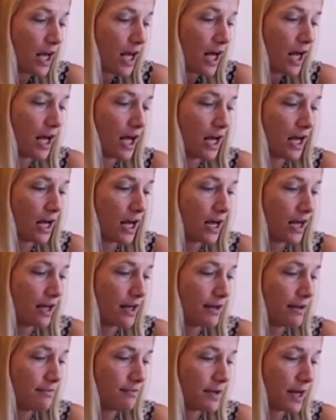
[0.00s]

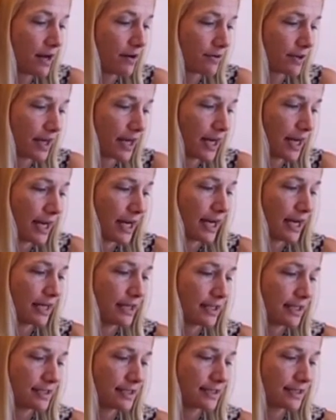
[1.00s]
Um, okay,
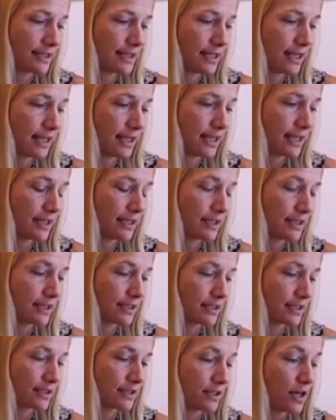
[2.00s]
let's see.
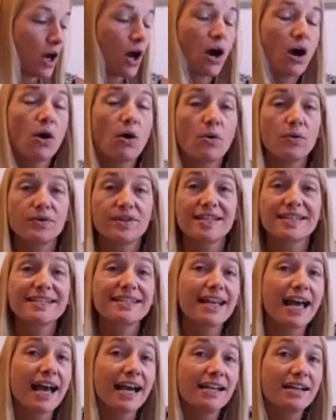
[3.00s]
Oh, the
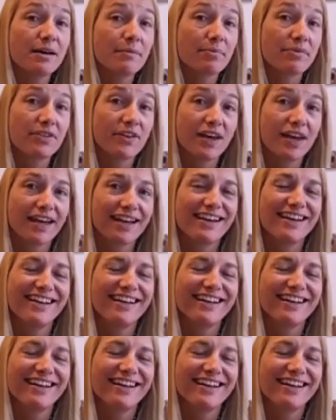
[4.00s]
sign up thing.